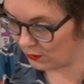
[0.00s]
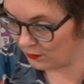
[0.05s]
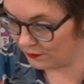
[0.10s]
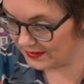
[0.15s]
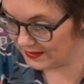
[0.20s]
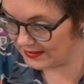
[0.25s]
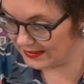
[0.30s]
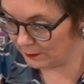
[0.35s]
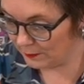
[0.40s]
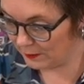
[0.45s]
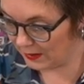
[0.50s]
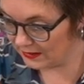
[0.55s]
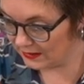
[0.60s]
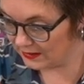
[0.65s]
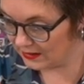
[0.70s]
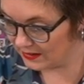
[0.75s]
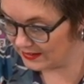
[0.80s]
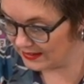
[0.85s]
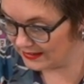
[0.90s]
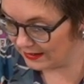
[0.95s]
Fitting and pattern
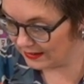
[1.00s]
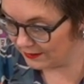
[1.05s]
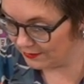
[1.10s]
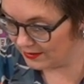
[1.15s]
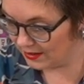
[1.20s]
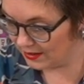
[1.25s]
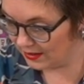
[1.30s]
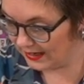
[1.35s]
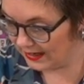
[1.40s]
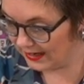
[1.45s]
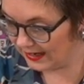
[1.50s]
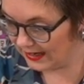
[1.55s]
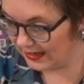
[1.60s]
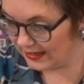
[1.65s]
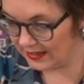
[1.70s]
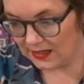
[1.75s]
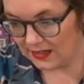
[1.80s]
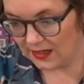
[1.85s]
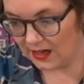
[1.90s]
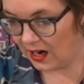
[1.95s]
cutting, definitely.